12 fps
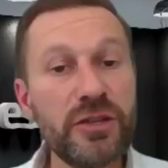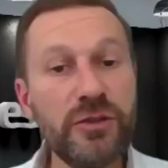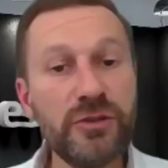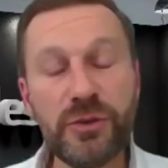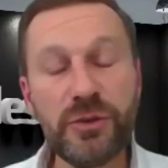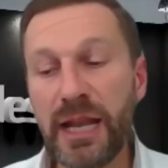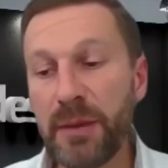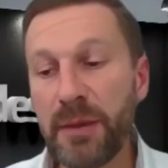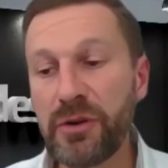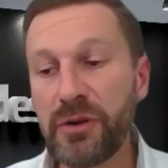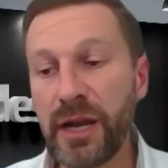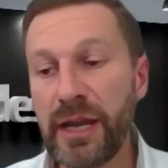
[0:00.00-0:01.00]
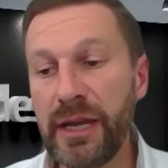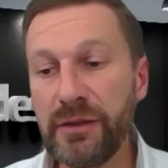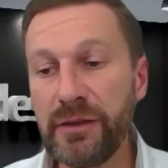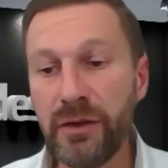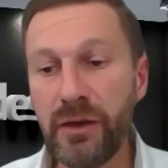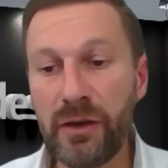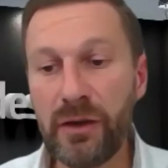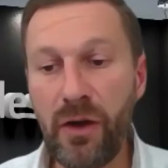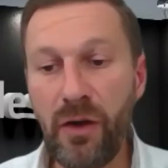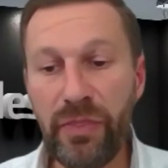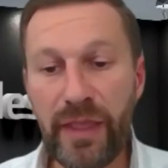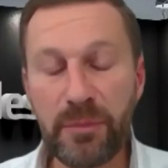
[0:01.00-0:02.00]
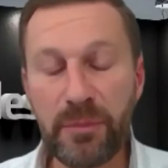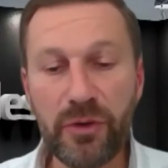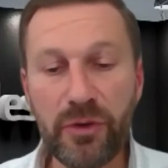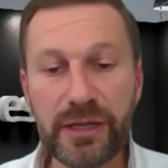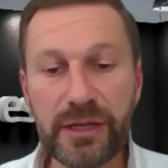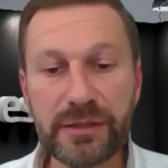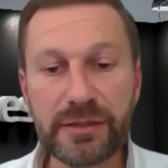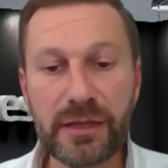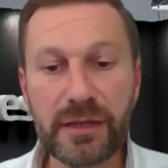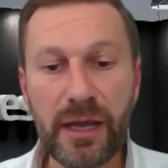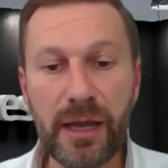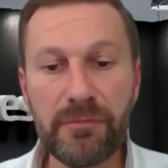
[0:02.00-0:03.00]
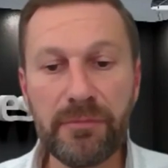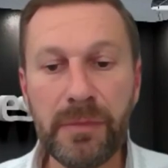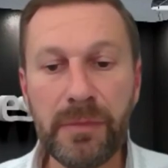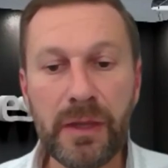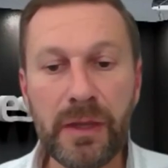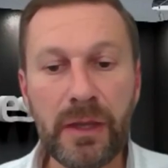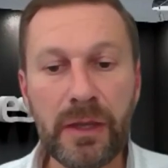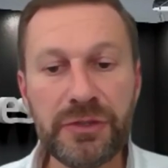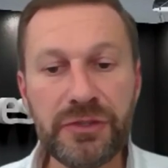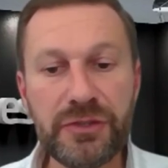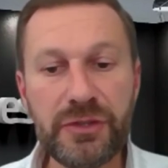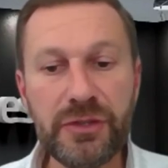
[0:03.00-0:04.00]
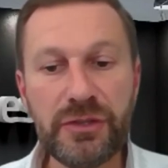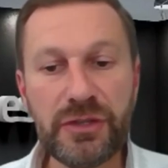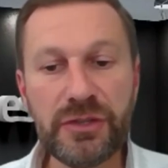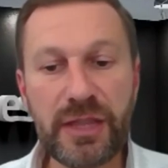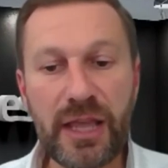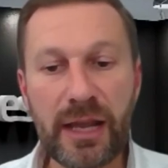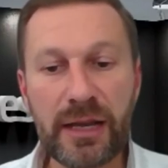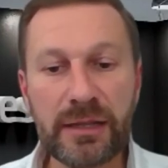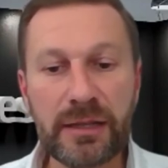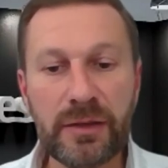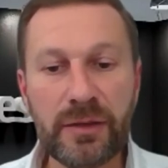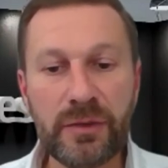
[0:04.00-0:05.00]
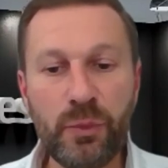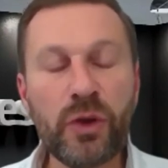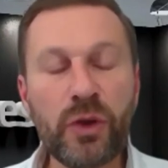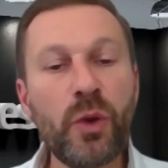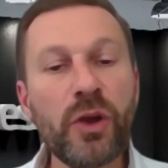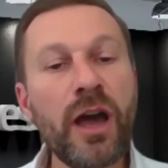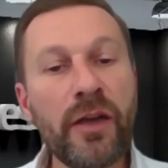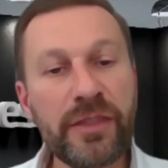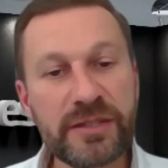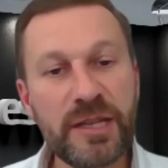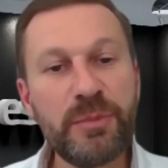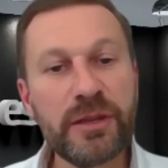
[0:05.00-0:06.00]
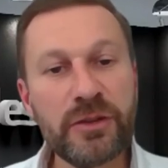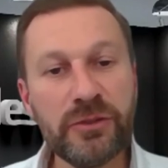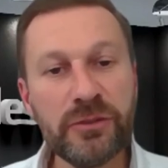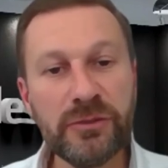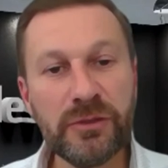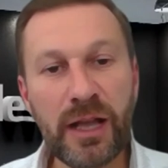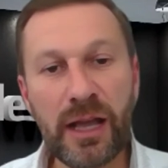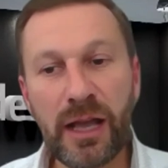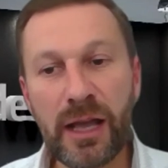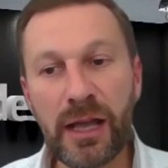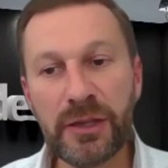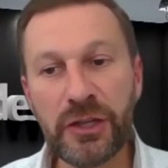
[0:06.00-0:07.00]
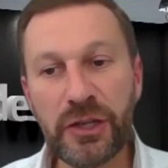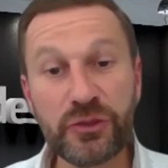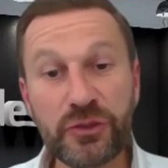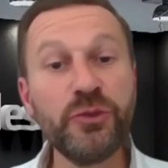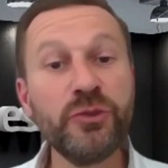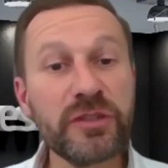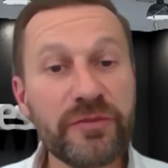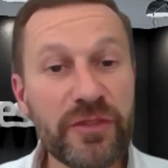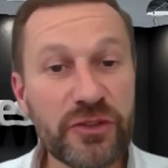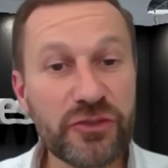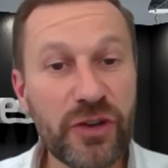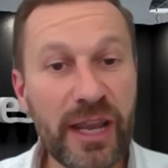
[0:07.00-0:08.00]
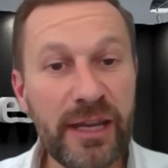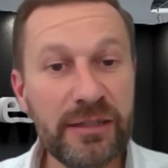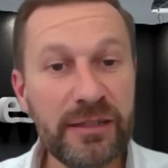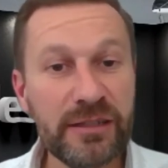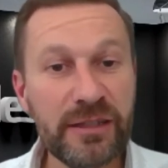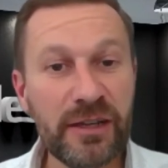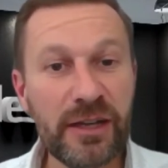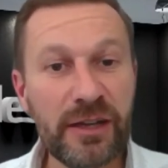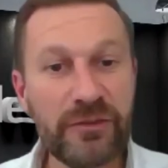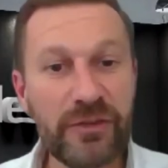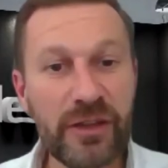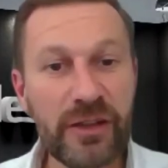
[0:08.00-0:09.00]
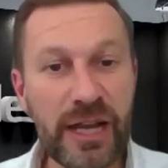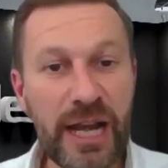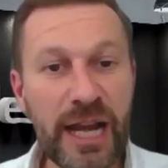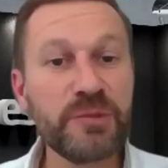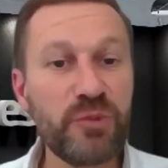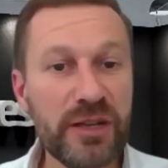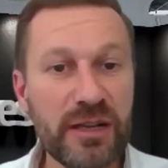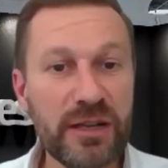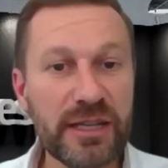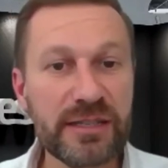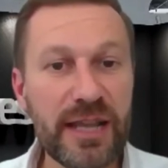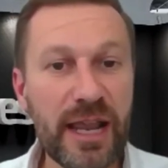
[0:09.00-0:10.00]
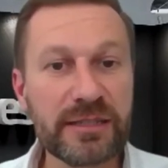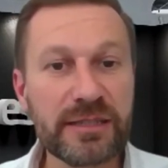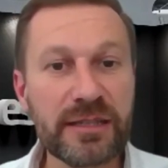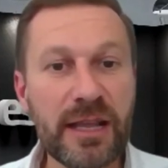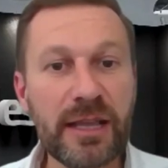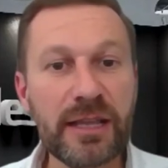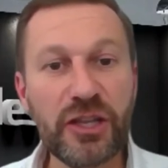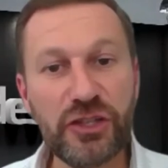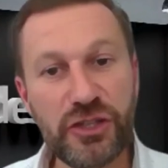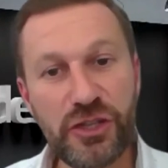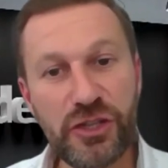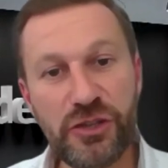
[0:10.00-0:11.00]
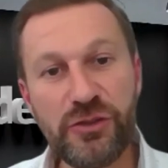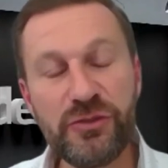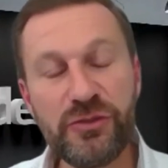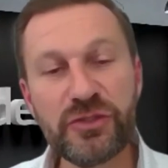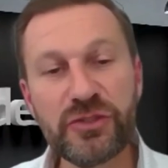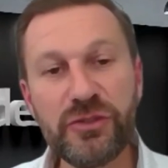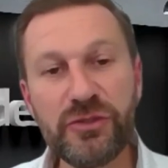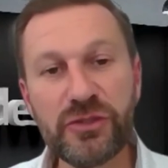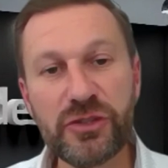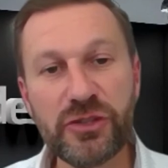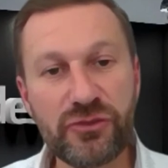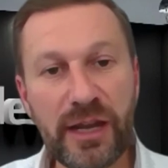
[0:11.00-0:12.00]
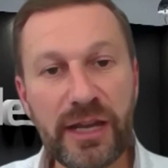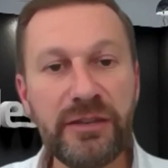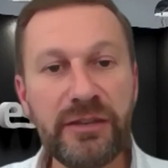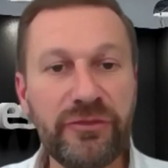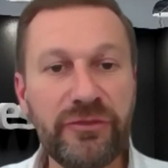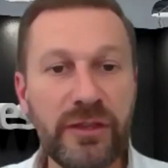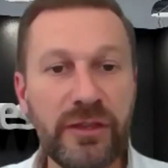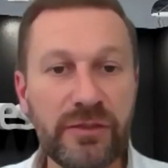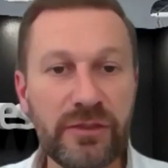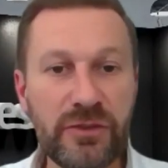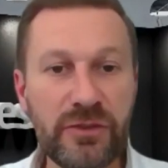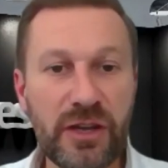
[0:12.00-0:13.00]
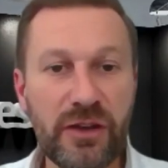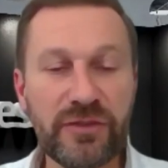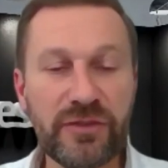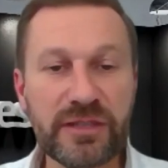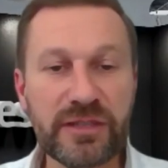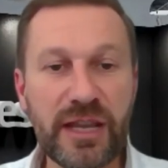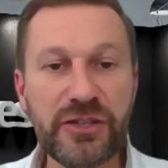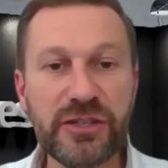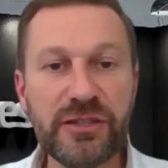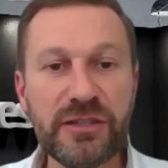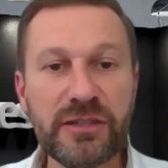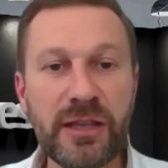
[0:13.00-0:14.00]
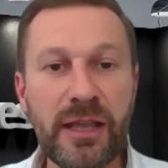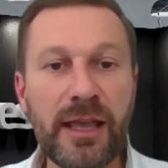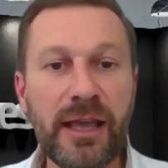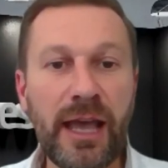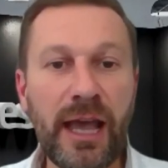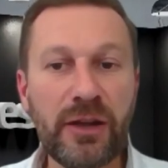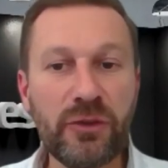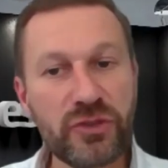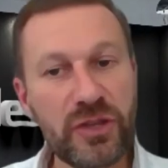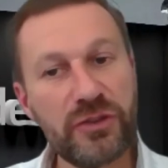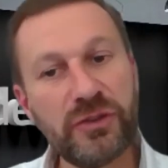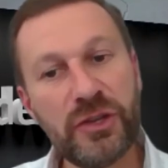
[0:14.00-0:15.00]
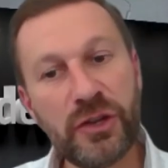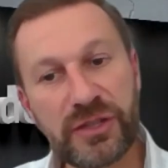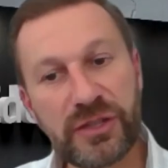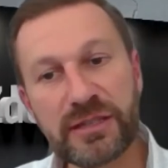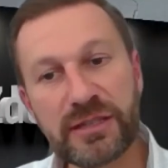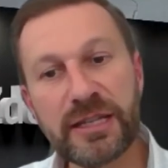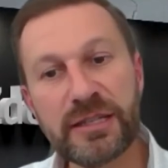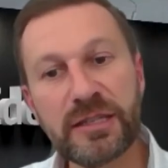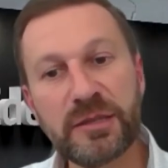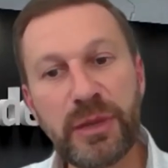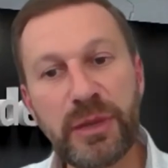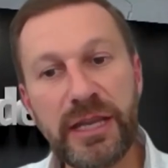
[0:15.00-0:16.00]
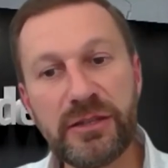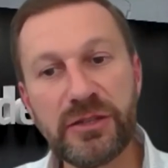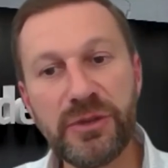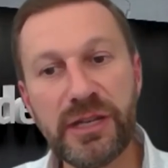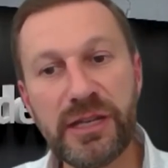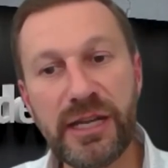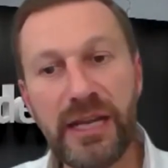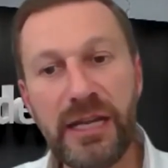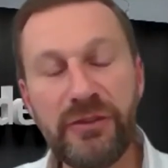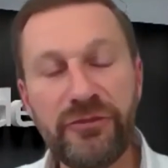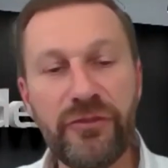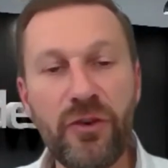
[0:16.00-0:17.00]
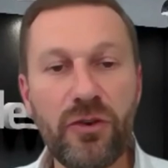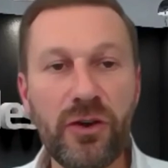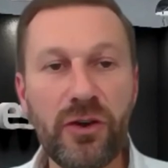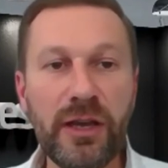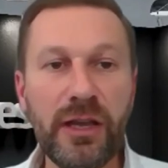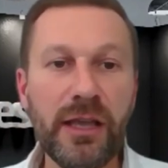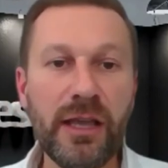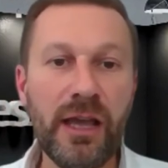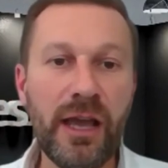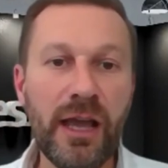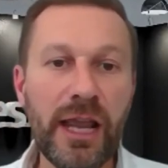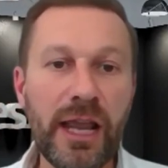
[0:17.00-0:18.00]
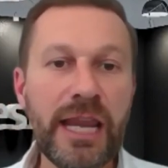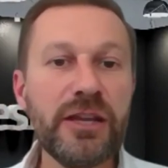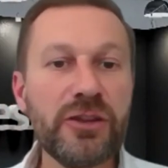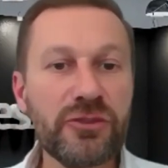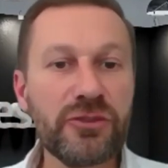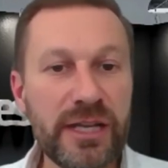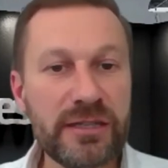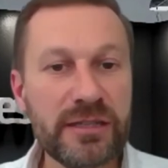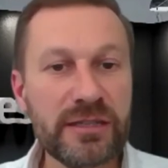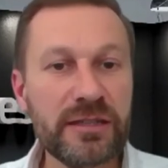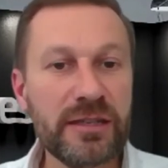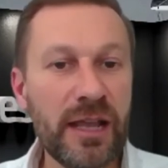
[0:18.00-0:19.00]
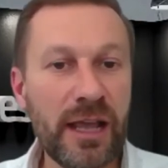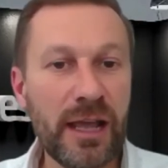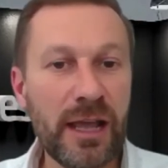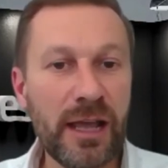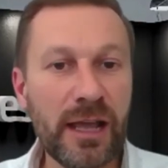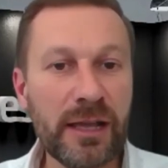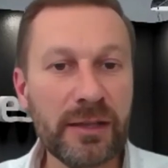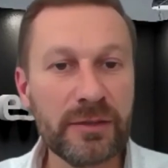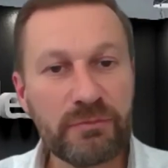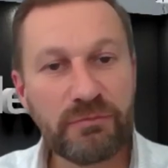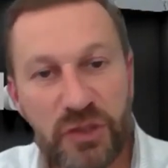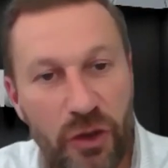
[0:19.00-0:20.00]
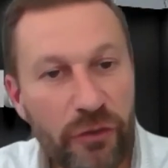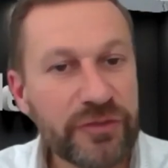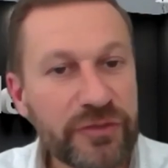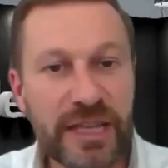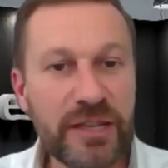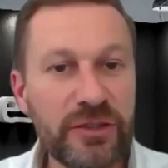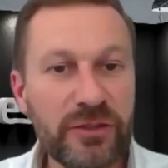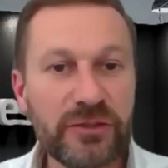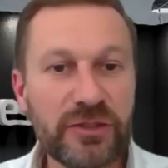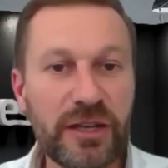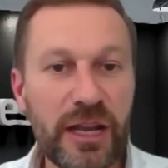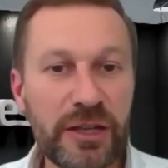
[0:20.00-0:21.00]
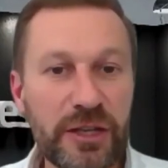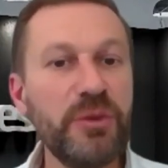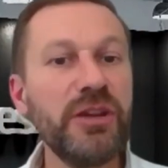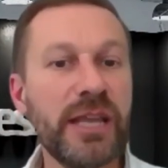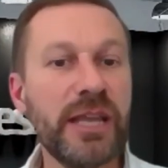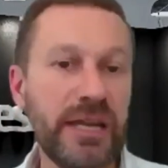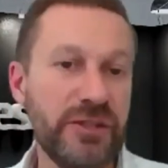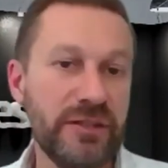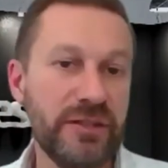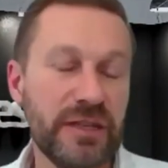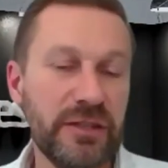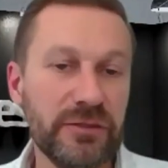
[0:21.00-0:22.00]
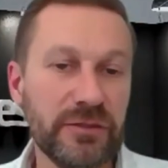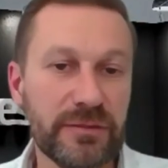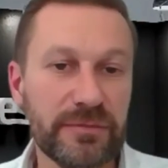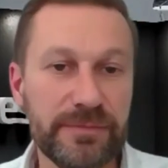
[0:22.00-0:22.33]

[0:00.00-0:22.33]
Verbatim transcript: to elaborate uh, on that point, um, do, does that what what are the typical uh, you know tools of the trade uh, that, that, enterprise architects can use to to drive those conversations and also you know does it speak to a need for uh, increased uh, soft skills and, and communication skills